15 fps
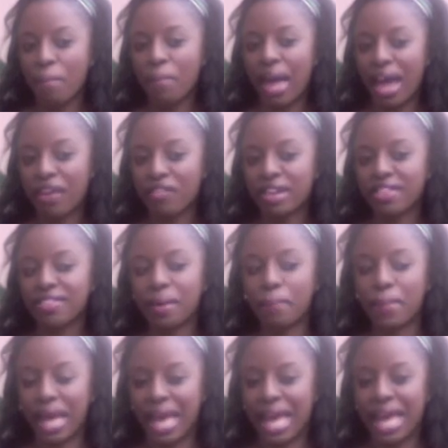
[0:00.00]
marry the
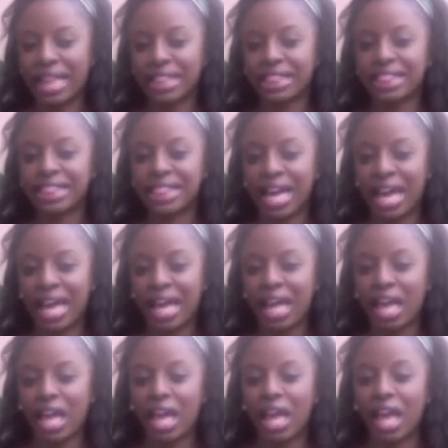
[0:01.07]
man that
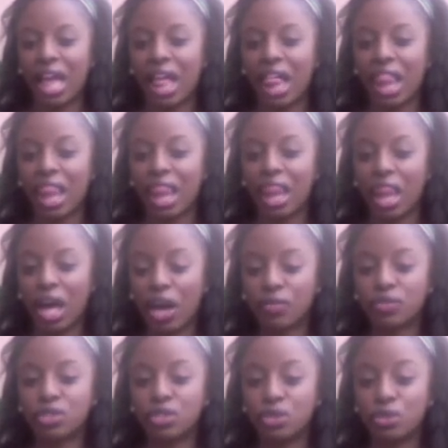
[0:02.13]

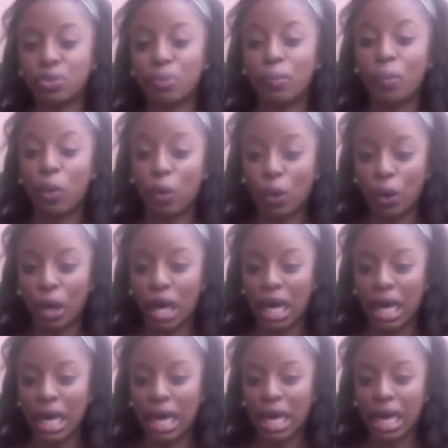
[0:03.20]
loves you more,
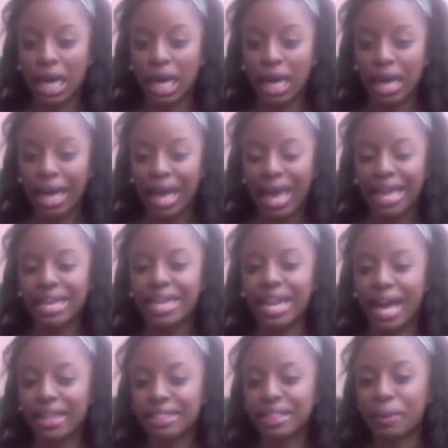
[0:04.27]

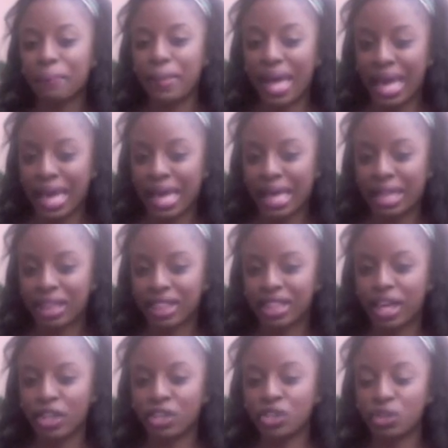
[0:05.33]
not the man
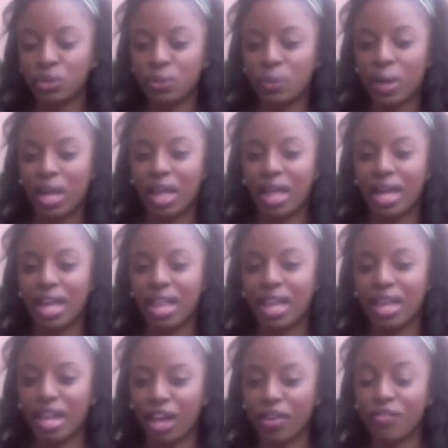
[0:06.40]
that you
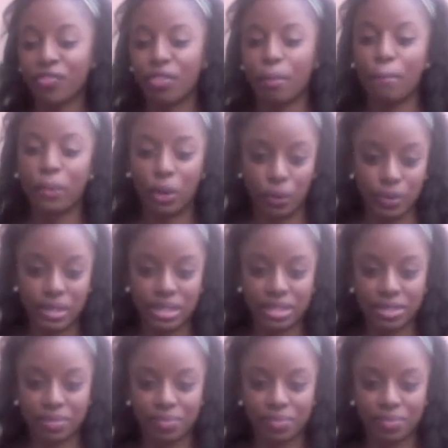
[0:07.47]
love the most.